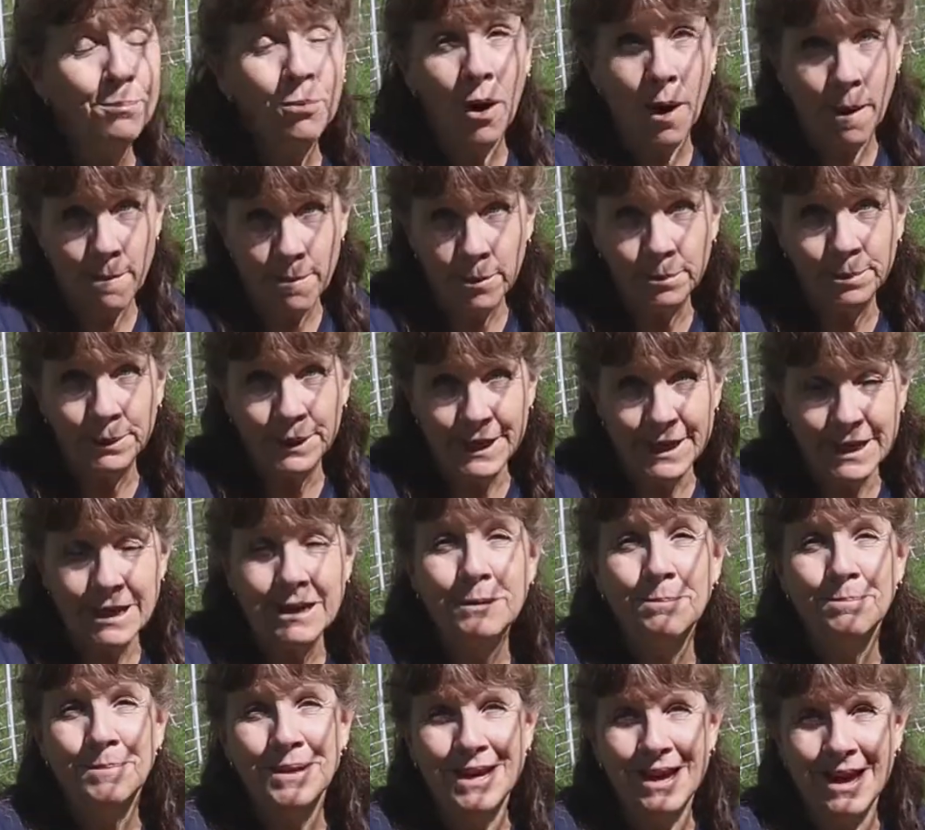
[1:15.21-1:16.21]
Probably,
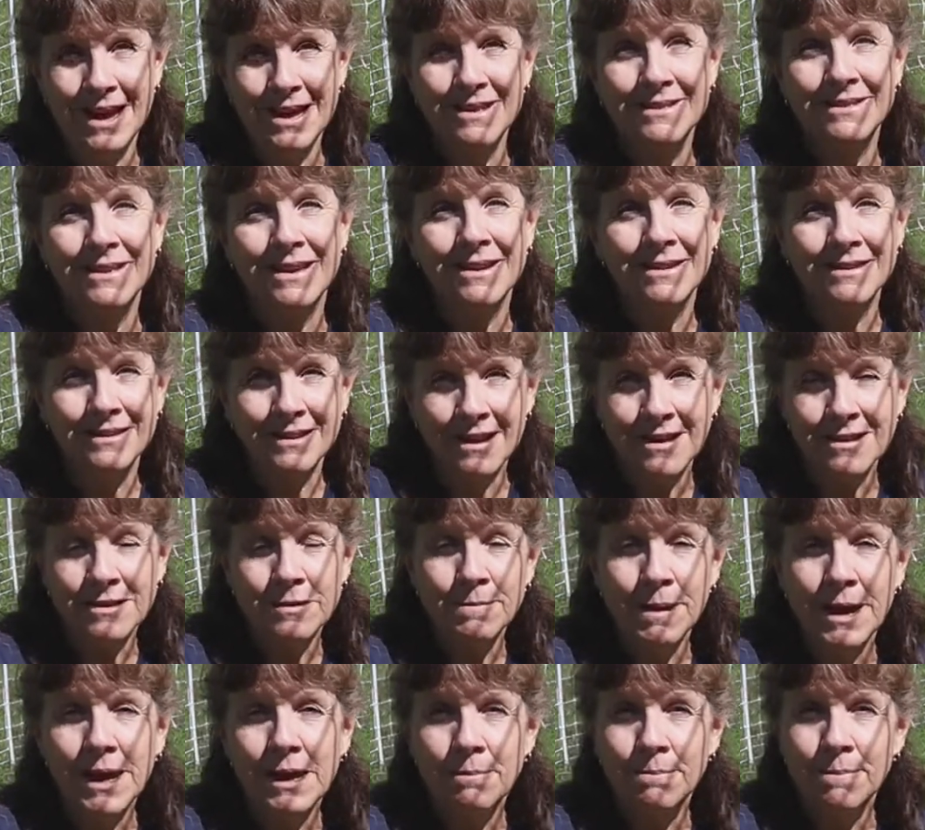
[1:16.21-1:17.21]
because it
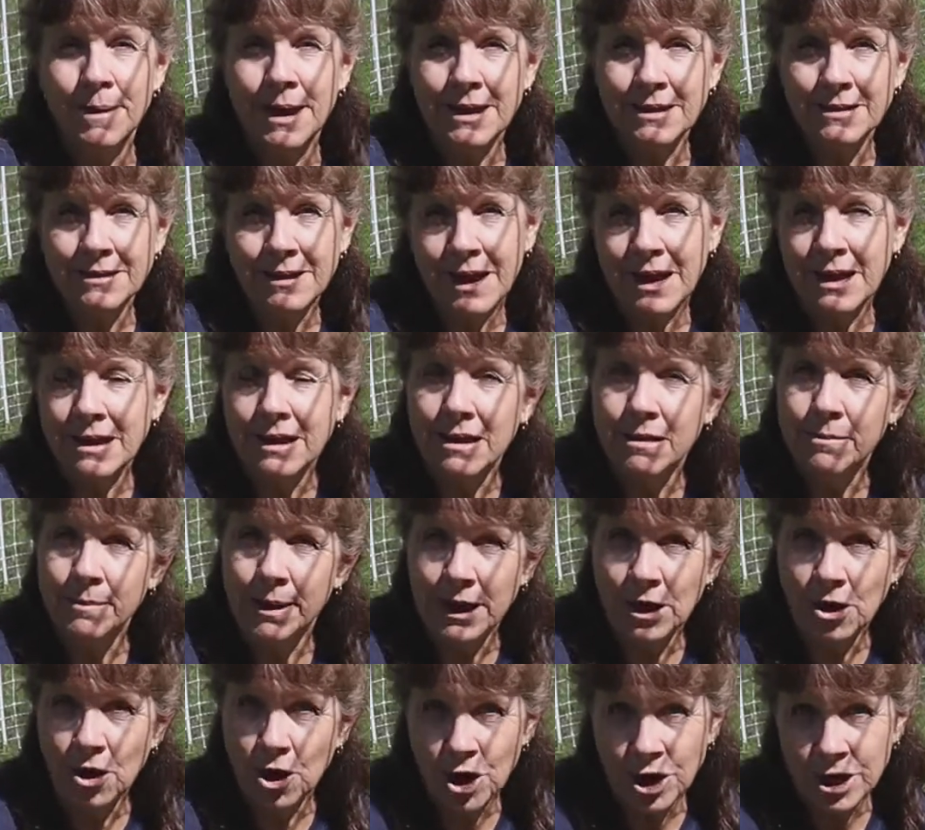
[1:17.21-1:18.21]
does make maintaining
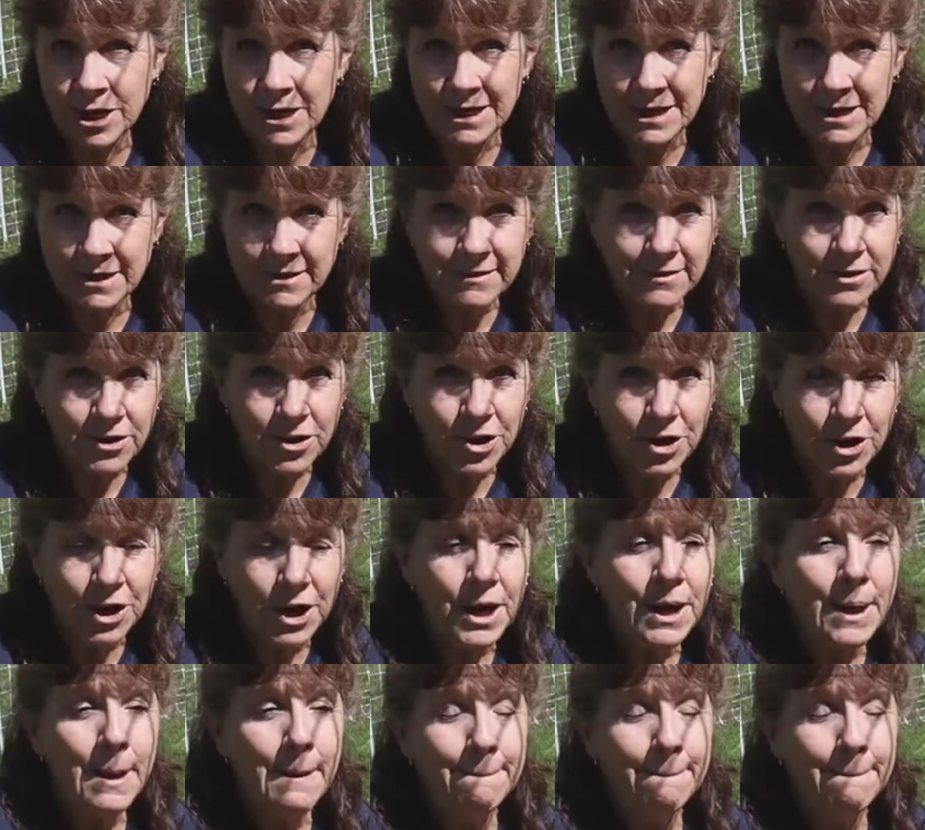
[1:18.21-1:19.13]
my garden easier,